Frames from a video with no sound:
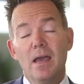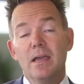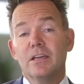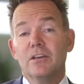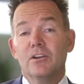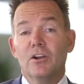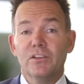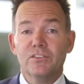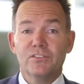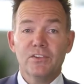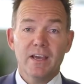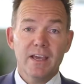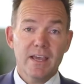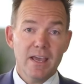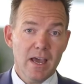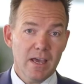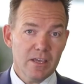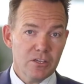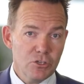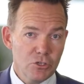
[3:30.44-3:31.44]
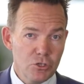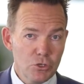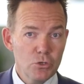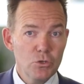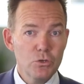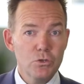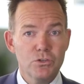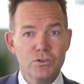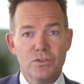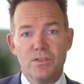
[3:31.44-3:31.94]
Can I say a
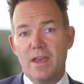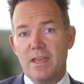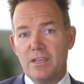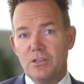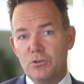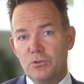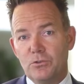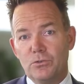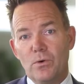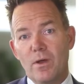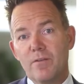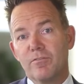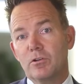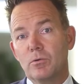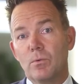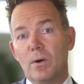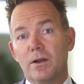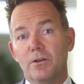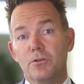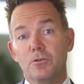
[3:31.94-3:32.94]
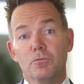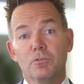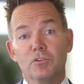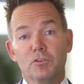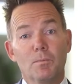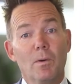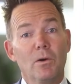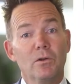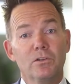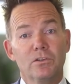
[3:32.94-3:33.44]
huge thank you to everyone who
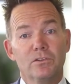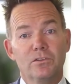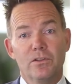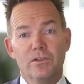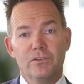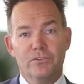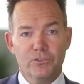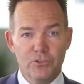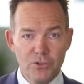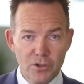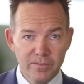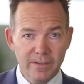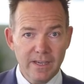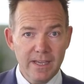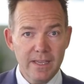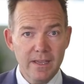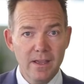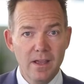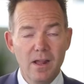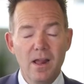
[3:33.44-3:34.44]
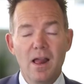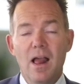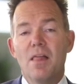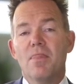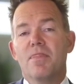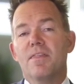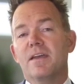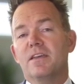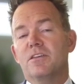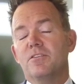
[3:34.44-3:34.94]
responded to the survey,
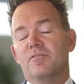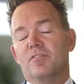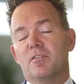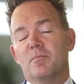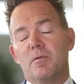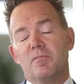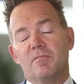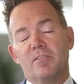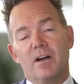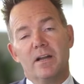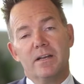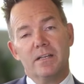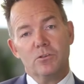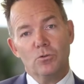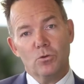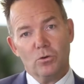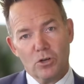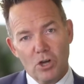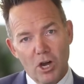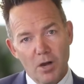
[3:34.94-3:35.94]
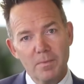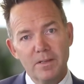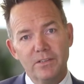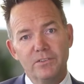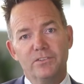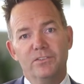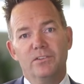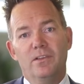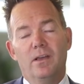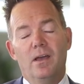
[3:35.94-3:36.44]
and thank you for providing your
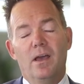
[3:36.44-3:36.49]
comments